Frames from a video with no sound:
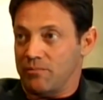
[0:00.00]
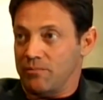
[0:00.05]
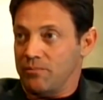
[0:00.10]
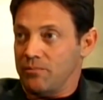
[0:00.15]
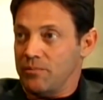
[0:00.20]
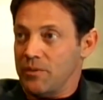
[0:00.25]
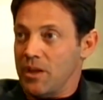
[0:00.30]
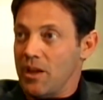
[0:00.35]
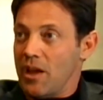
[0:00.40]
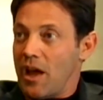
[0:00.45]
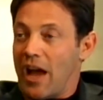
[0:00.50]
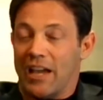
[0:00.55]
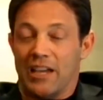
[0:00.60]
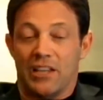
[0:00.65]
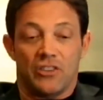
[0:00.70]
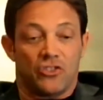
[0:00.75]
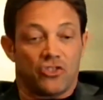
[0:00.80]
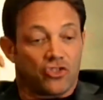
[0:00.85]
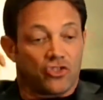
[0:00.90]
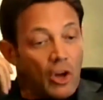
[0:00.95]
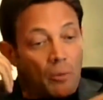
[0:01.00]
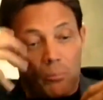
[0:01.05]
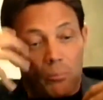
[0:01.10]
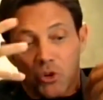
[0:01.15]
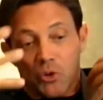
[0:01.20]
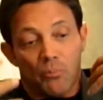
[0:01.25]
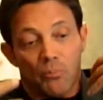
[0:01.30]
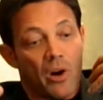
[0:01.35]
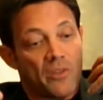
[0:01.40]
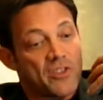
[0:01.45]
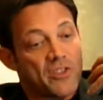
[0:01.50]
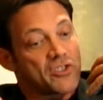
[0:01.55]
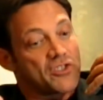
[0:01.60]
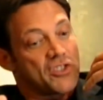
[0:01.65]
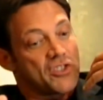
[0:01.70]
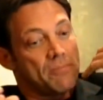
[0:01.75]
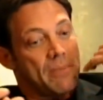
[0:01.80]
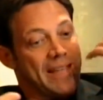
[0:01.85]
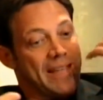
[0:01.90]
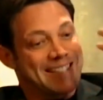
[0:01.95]
Yeah. I had stumbled upon this
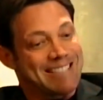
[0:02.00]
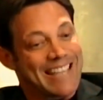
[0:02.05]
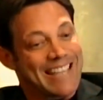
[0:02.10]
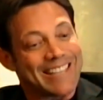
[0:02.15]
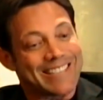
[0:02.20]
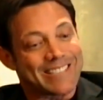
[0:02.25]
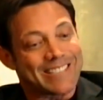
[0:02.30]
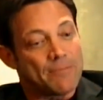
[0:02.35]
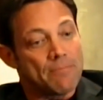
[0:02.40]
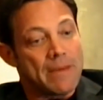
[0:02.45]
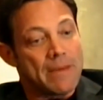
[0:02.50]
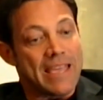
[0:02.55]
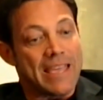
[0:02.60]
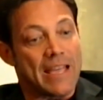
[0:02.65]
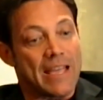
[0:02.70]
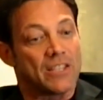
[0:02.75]
because it made sense to me.